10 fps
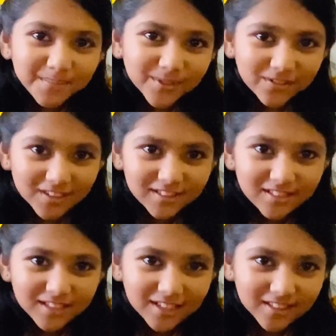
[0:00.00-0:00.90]

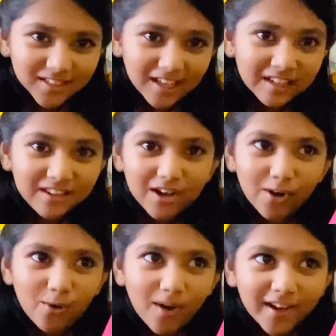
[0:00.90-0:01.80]
Shrestha, and
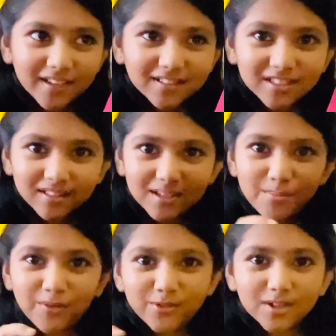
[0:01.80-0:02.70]
no, I didn't suddenly
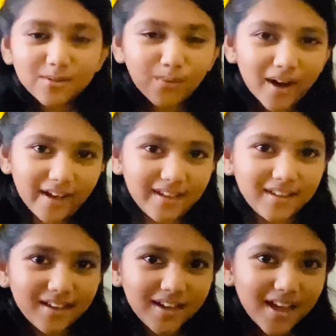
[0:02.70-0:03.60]
move to Hawaii.